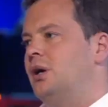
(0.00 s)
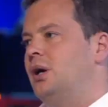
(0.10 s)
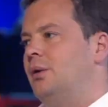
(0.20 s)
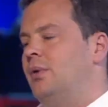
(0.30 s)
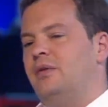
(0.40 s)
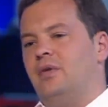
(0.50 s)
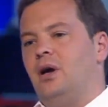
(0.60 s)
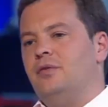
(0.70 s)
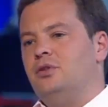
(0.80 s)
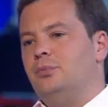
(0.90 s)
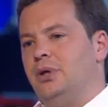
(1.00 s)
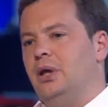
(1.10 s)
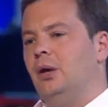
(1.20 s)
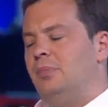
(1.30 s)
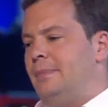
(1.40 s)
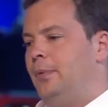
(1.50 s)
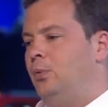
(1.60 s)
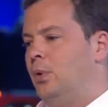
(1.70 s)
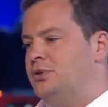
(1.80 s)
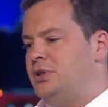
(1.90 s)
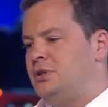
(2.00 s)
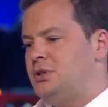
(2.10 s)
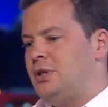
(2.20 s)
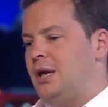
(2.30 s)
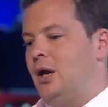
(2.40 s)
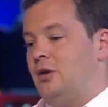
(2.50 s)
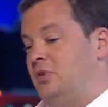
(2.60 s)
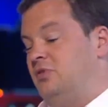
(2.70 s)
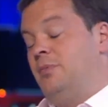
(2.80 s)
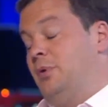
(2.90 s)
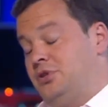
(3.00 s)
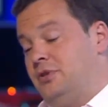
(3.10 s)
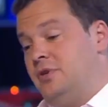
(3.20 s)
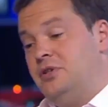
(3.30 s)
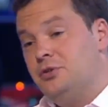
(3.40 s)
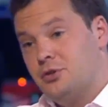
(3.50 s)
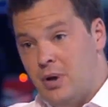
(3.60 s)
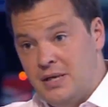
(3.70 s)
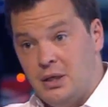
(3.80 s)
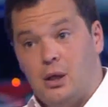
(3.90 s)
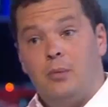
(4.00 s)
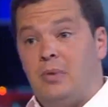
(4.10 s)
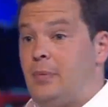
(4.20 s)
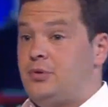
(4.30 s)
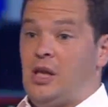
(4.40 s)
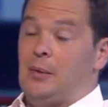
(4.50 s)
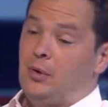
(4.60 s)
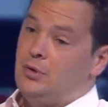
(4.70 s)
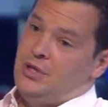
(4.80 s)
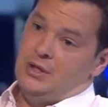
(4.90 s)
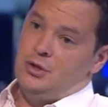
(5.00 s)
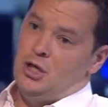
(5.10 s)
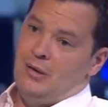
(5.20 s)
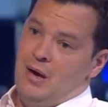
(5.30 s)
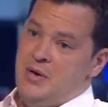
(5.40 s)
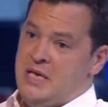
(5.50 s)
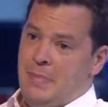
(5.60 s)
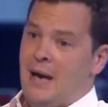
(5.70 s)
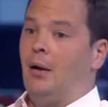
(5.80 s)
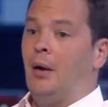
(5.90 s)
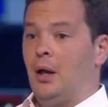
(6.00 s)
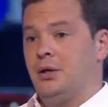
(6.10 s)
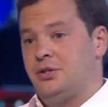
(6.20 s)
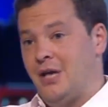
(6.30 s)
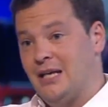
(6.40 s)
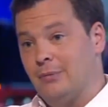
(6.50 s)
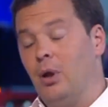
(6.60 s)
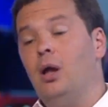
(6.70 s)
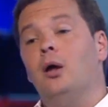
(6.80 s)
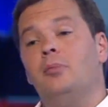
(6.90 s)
our way of life, should we? People wanting to stay at home for positive reasons, great. People staying because they're concerned about a weaker pound, understandable.